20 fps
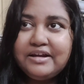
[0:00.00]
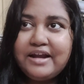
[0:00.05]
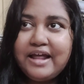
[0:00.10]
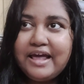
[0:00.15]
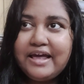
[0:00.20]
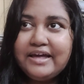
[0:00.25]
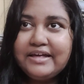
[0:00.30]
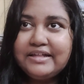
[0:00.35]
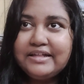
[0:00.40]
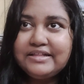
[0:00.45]

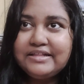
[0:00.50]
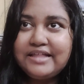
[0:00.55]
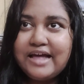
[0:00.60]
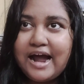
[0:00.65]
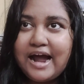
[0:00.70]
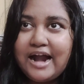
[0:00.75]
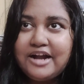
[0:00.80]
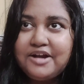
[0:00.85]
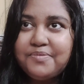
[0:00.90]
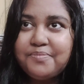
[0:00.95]
Like,
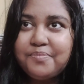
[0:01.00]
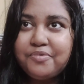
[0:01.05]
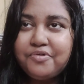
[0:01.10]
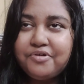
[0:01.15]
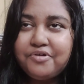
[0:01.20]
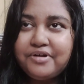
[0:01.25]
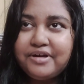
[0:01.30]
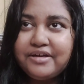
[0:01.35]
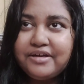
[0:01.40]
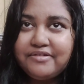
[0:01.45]
that
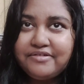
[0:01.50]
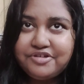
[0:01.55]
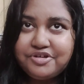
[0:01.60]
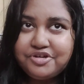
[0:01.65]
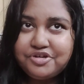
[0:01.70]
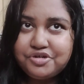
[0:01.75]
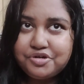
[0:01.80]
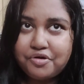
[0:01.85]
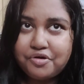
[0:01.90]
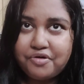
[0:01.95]
book is
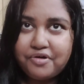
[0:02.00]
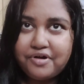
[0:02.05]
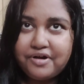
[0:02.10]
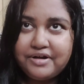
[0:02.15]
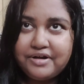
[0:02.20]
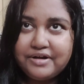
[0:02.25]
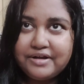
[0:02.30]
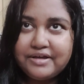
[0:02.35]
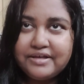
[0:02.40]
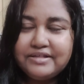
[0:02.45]

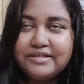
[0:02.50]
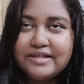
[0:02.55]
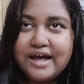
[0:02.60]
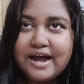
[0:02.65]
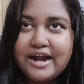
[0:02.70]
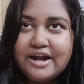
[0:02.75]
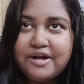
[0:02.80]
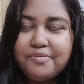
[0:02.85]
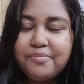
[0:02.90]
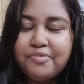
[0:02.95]
short.
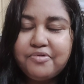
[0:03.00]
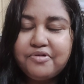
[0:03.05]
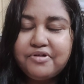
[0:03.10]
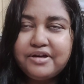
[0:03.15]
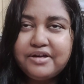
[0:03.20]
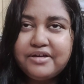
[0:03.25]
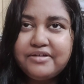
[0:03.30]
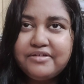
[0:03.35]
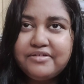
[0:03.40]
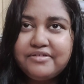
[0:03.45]
That
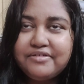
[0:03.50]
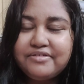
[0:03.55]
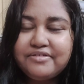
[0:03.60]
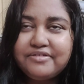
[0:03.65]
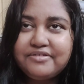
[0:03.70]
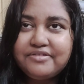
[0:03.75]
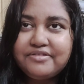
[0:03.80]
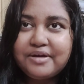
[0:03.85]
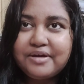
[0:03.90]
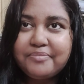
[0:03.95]
book is
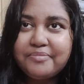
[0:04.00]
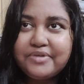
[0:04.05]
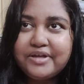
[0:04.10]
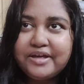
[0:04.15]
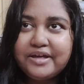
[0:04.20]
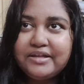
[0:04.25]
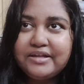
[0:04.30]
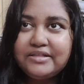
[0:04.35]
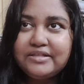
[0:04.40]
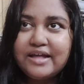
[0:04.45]

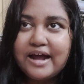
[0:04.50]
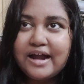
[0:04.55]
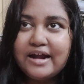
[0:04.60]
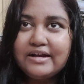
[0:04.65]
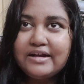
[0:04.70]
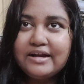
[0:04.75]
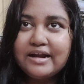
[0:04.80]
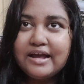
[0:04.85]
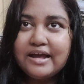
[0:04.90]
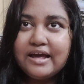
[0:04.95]
something
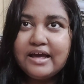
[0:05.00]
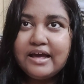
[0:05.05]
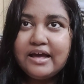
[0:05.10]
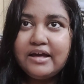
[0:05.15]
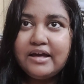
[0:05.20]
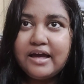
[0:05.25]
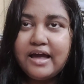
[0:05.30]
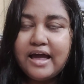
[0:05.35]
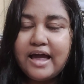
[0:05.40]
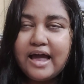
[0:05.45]
that
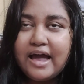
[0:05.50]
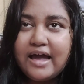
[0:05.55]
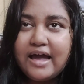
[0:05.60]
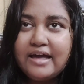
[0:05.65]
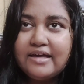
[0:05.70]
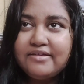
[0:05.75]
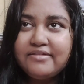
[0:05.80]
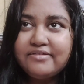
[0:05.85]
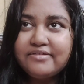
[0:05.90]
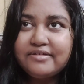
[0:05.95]

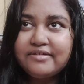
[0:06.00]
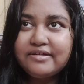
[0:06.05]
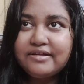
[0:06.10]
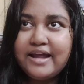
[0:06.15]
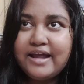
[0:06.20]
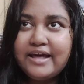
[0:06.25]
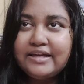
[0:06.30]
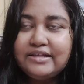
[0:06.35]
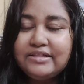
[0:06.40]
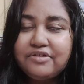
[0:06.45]
has,
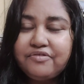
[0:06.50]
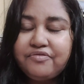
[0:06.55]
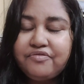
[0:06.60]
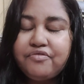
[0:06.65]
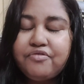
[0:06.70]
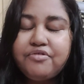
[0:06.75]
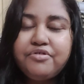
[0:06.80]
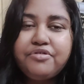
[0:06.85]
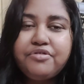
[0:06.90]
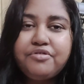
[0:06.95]
like, the
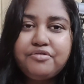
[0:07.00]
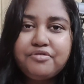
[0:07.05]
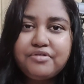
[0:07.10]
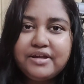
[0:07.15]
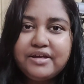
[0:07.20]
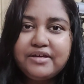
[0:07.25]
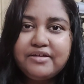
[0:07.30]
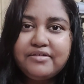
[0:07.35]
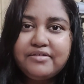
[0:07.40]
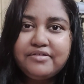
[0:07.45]
four
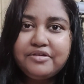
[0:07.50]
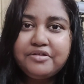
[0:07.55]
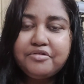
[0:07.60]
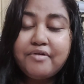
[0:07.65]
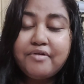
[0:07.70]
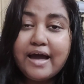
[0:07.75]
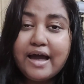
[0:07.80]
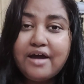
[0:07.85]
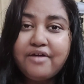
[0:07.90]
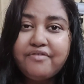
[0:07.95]
stories,
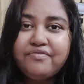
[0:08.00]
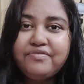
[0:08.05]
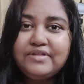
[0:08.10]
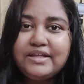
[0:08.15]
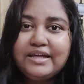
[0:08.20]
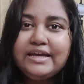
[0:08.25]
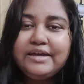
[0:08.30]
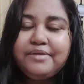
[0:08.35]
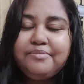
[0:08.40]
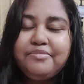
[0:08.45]
you have
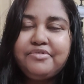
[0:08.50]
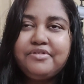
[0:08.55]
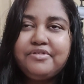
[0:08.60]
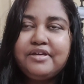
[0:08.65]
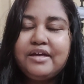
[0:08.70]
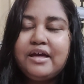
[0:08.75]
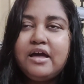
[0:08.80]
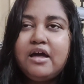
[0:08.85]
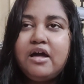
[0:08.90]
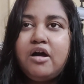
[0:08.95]

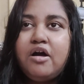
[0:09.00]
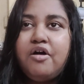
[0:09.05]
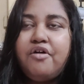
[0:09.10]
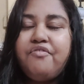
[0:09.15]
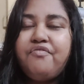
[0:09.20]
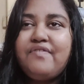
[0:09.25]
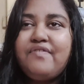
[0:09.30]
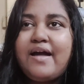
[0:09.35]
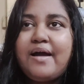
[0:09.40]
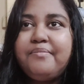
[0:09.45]
themes
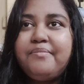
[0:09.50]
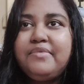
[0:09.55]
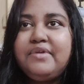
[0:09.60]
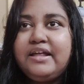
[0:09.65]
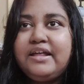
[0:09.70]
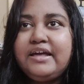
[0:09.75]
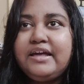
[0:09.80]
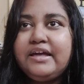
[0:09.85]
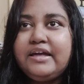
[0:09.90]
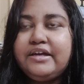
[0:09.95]
of
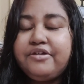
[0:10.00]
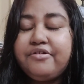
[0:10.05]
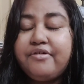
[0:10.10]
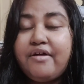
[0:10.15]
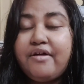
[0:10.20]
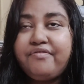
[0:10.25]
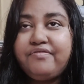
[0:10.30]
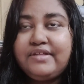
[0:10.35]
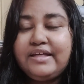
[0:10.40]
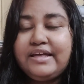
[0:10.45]
family, you
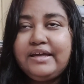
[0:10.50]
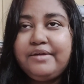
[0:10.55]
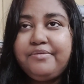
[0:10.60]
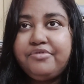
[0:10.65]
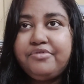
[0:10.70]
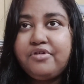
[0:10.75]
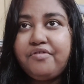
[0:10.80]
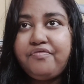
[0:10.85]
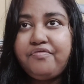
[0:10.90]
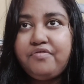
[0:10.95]
have
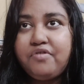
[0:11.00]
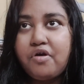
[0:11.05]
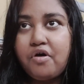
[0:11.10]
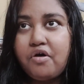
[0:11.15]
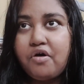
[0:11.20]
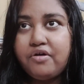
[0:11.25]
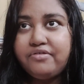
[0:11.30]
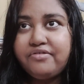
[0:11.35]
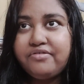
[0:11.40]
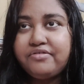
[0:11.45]
themes of
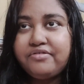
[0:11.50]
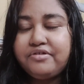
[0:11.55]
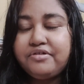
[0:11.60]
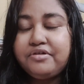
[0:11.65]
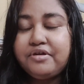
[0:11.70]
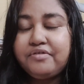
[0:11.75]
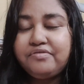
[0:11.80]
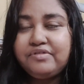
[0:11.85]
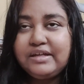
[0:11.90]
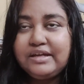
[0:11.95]
loss,
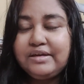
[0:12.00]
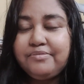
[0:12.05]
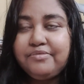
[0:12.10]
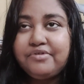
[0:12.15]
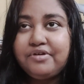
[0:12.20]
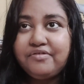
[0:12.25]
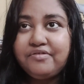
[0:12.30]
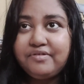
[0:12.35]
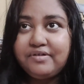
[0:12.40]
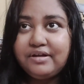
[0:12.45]
you have
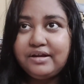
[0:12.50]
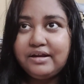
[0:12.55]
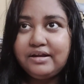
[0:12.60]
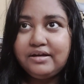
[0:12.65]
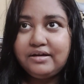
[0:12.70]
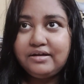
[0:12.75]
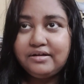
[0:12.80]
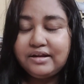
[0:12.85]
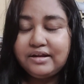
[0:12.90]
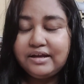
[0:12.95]
themes of
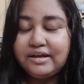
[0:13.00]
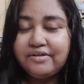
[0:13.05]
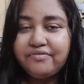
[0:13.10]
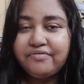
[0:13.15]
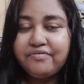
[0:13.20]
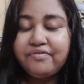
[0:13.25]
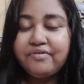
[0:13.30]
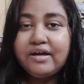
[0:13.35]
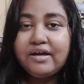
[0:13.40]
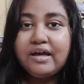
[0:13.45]
grief,